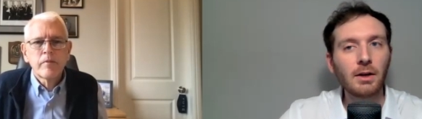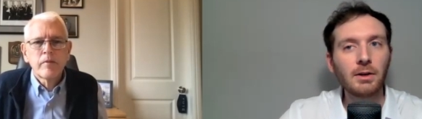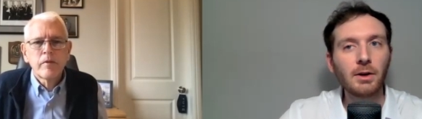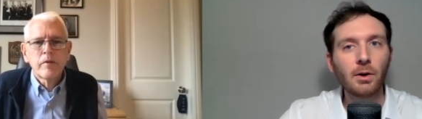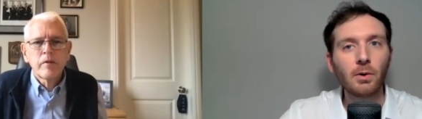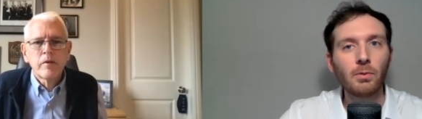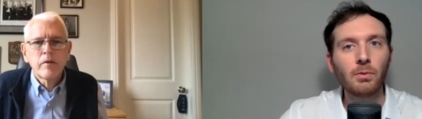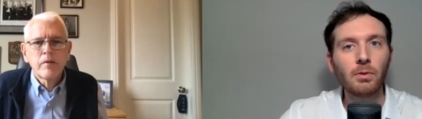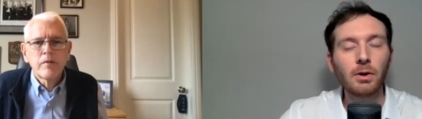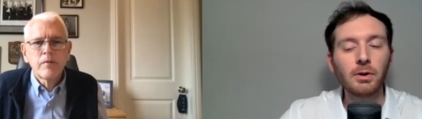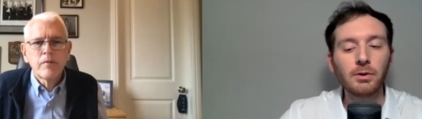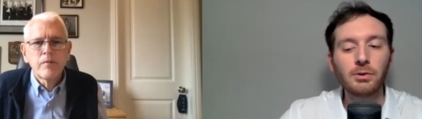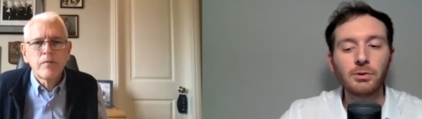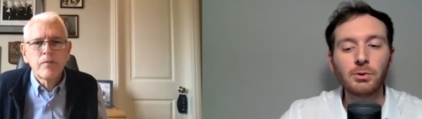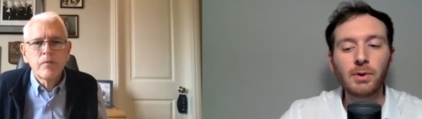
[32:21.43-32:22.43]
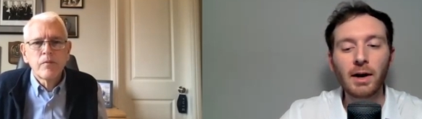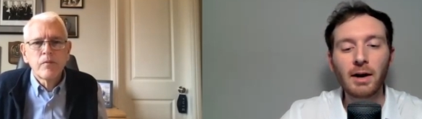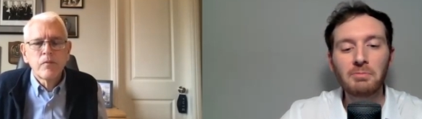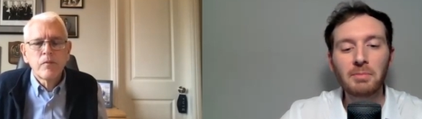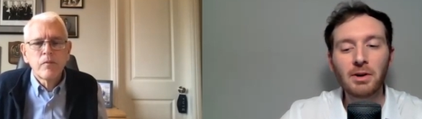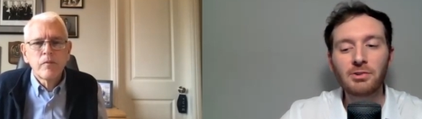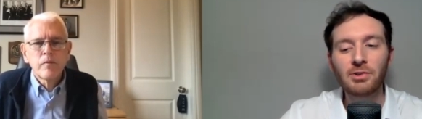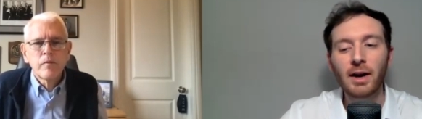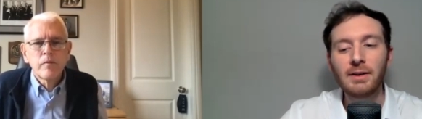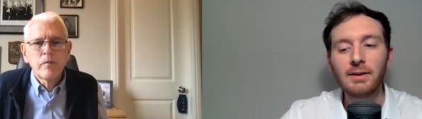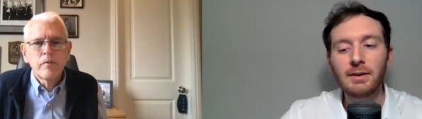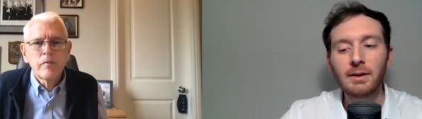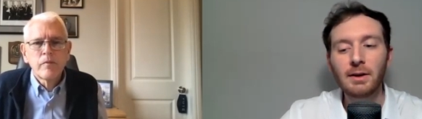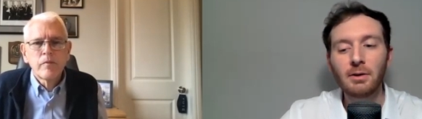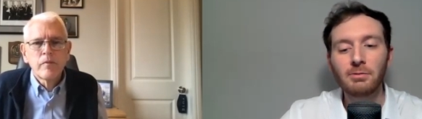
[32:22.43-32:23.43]
Speaker 1: you know, do you have much
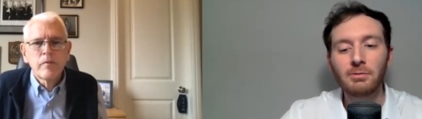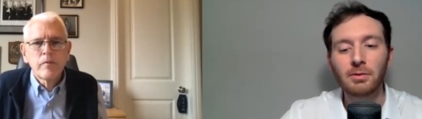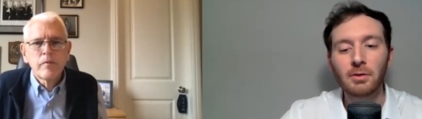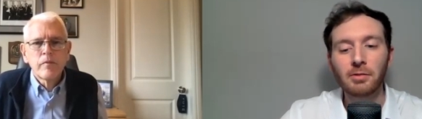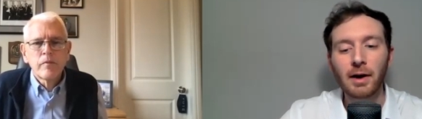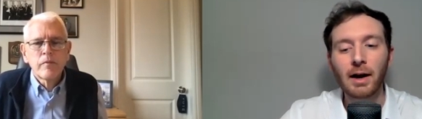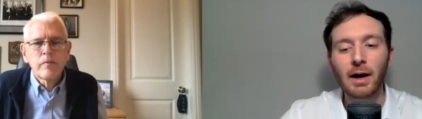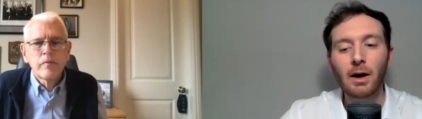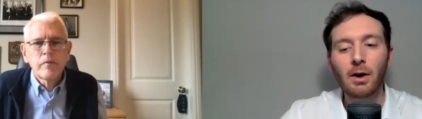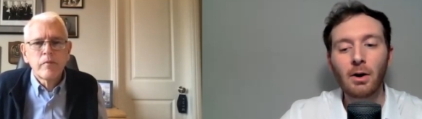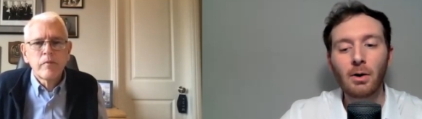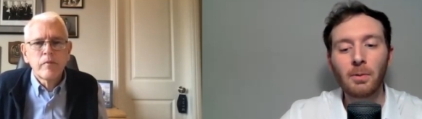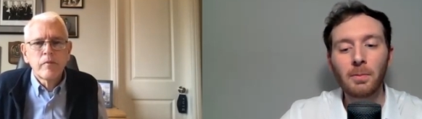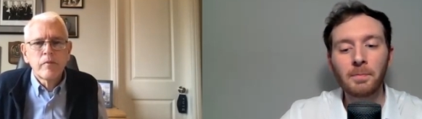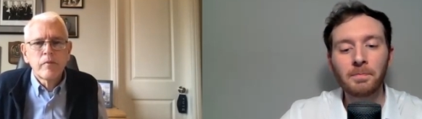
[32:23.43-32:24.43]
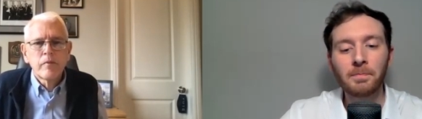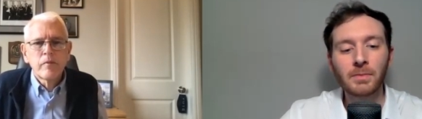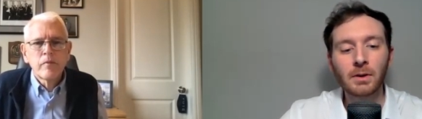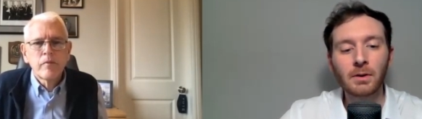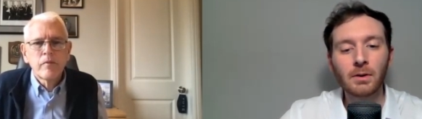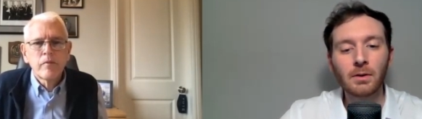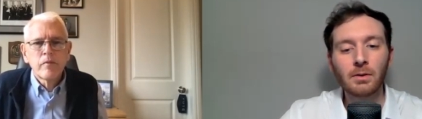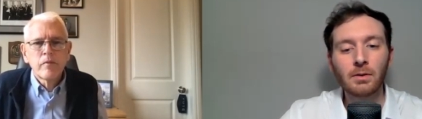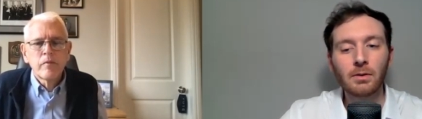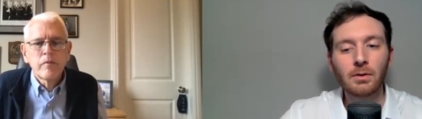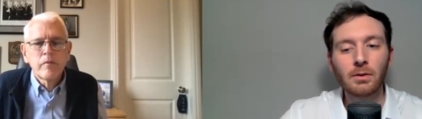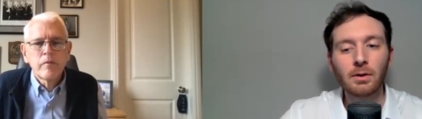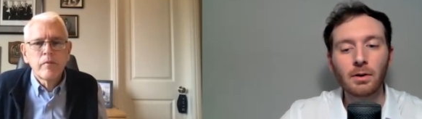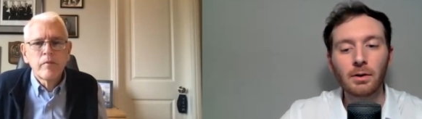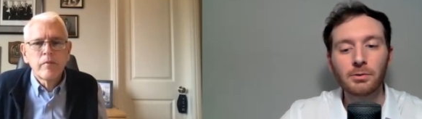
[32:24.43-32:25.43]
idea of of how
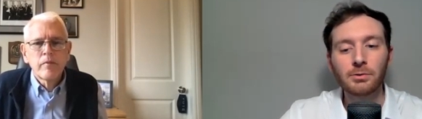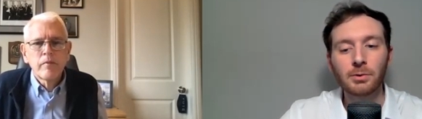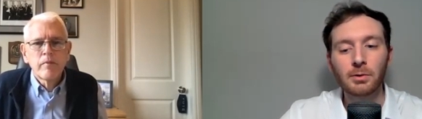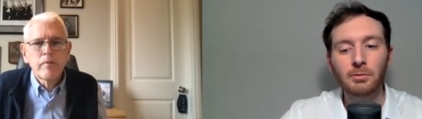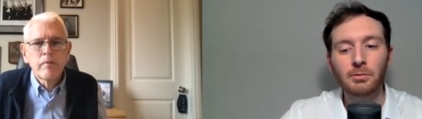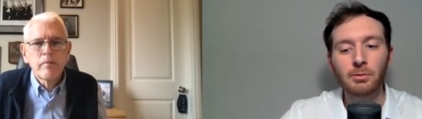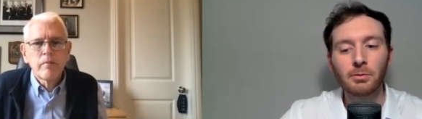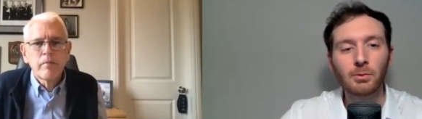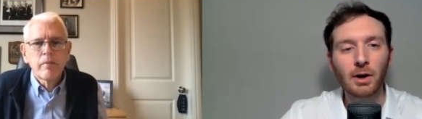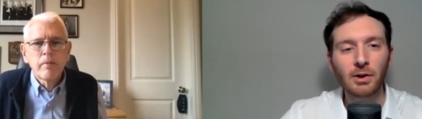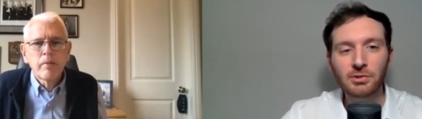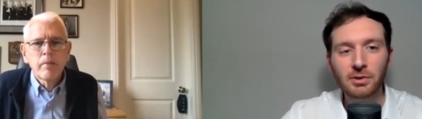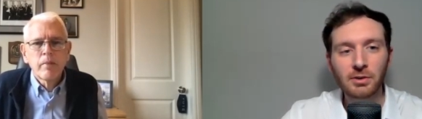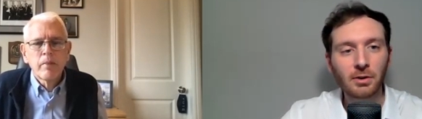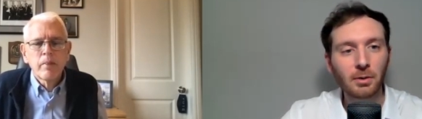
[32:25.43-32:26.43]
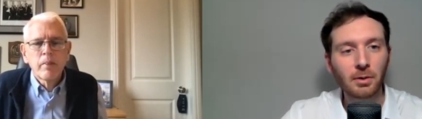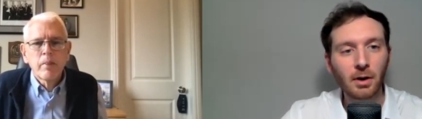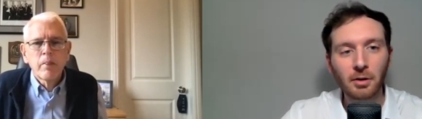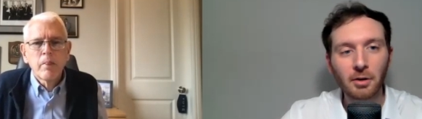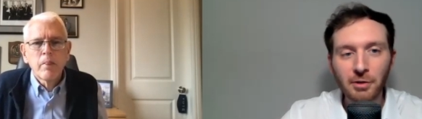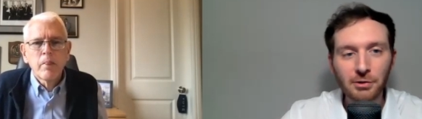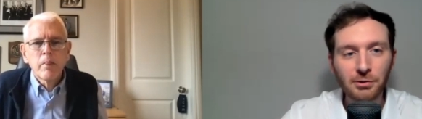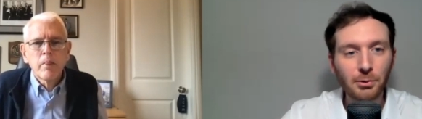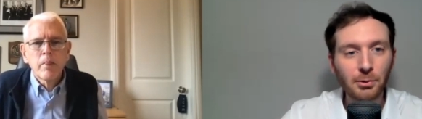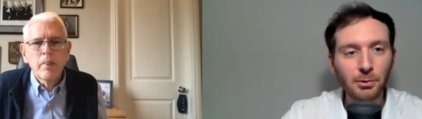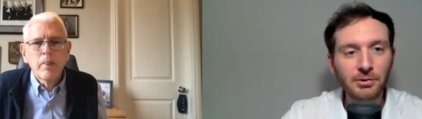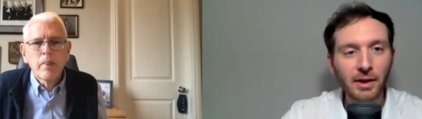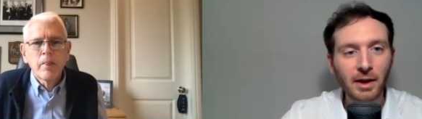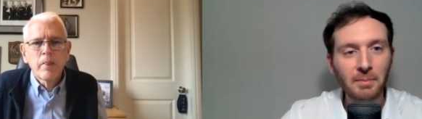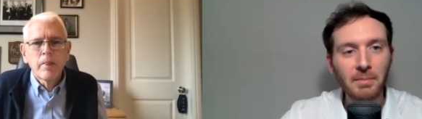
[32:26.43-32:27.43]
uh, sort of Russian
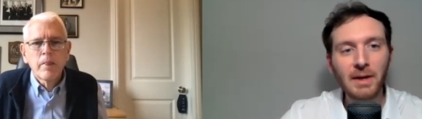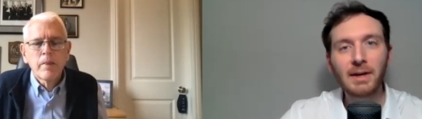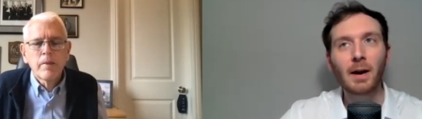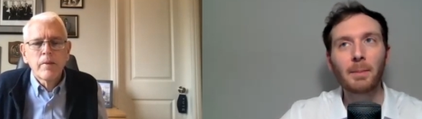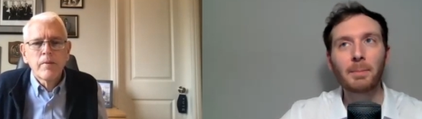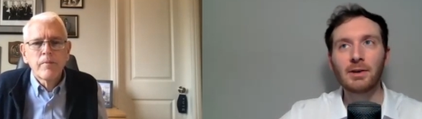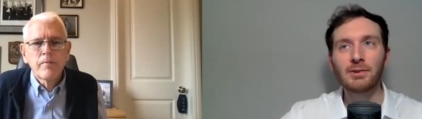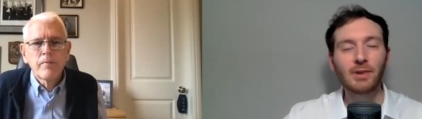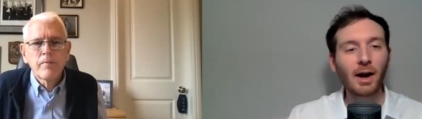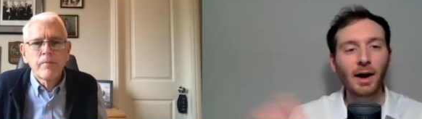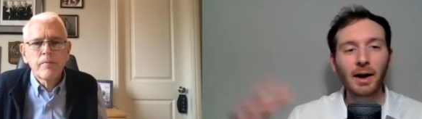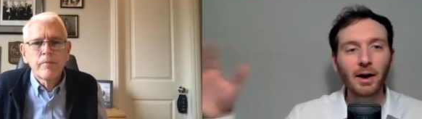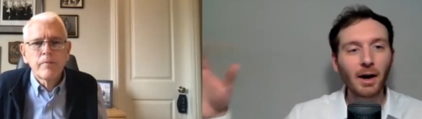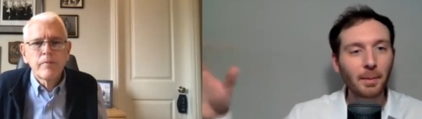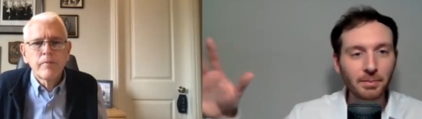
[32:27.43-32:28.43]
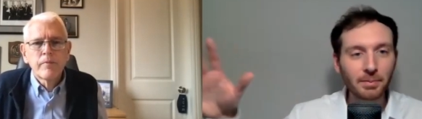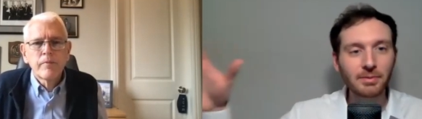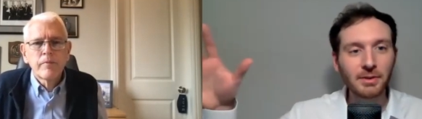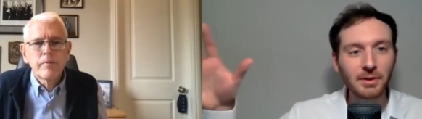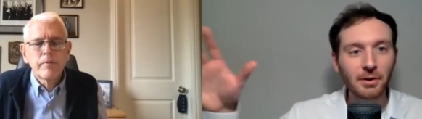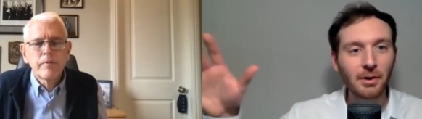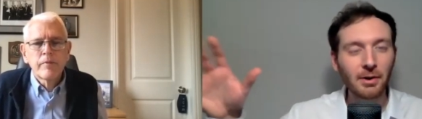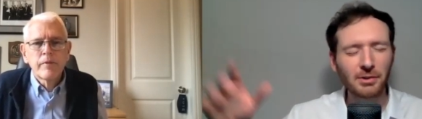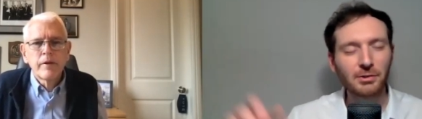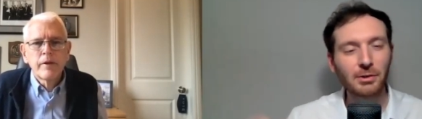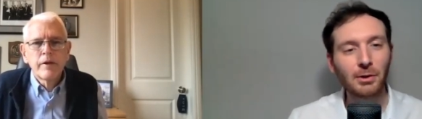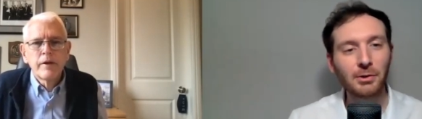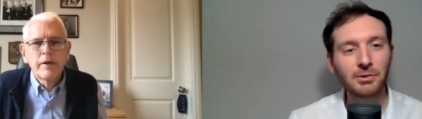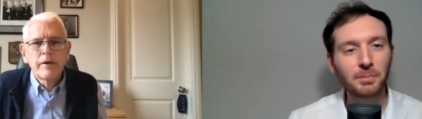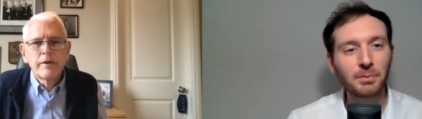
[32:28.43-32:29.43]
officials that may not be as high up, you know, as
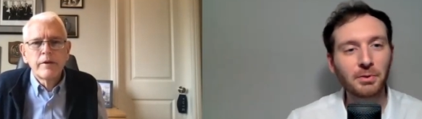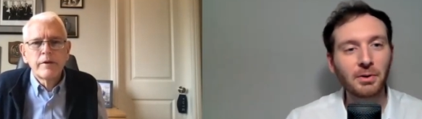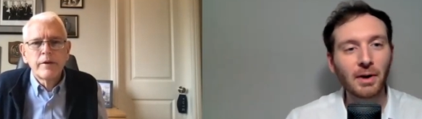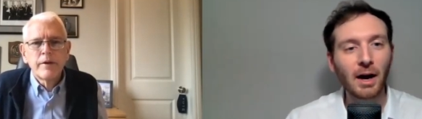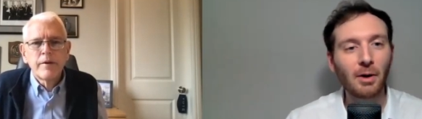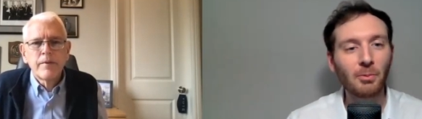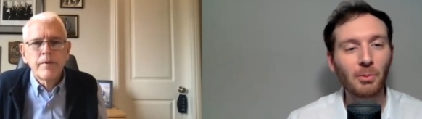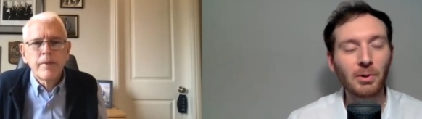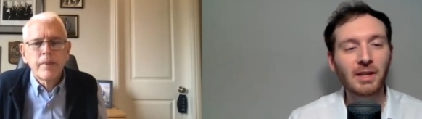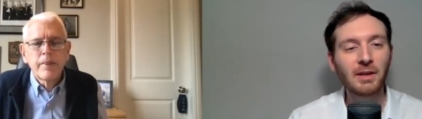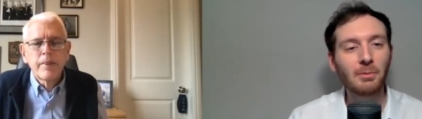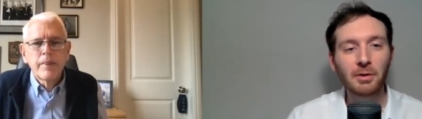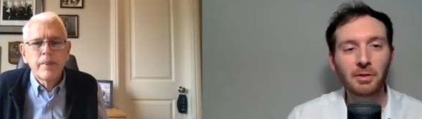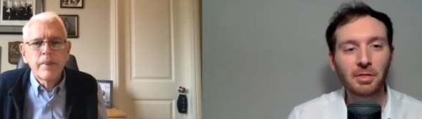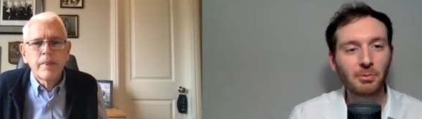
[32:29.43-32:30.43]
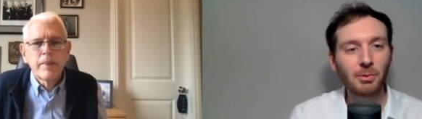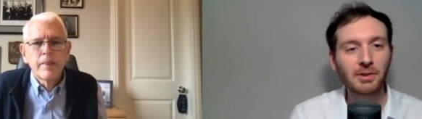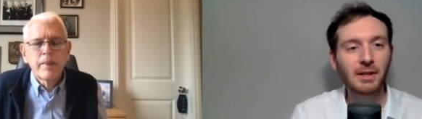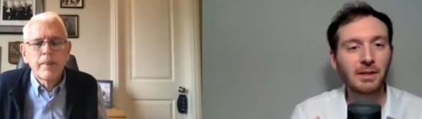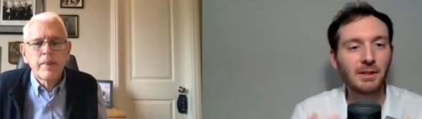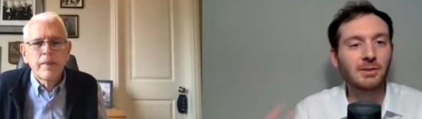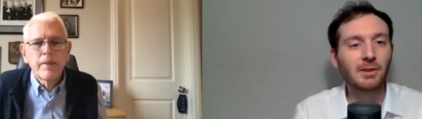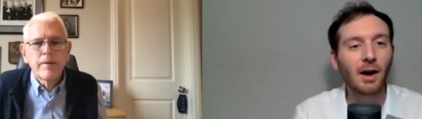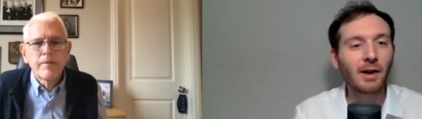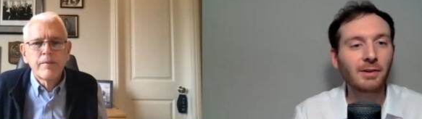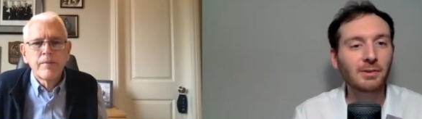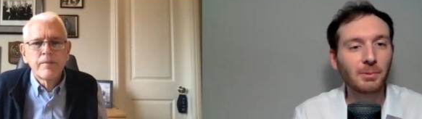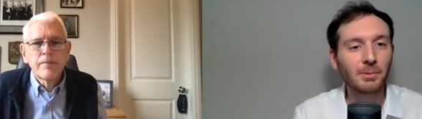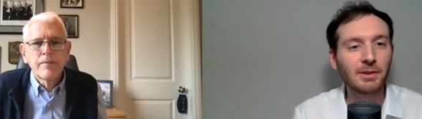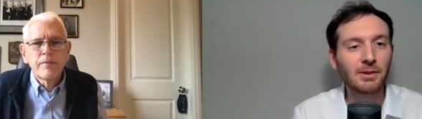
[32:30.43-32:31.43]
close to Putin, how what they would what they
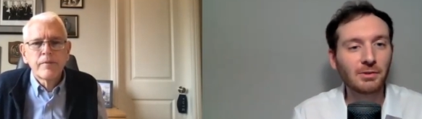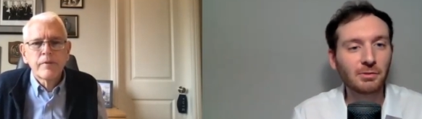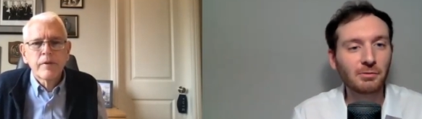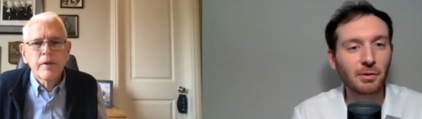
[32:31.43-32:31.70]
thought when this